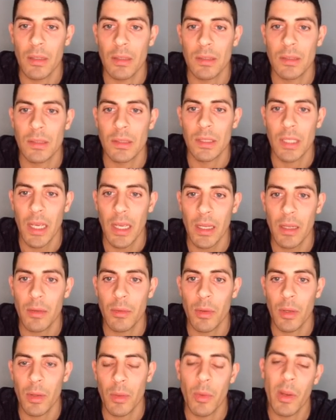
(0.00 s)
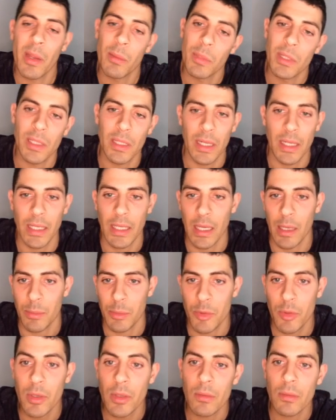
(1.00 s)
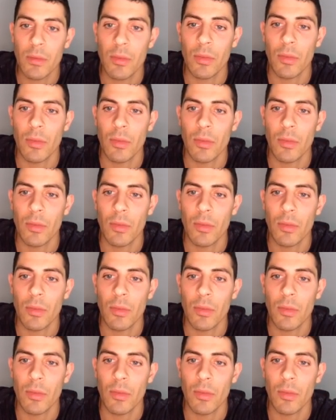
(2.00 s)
attack it right away, but then I capture it.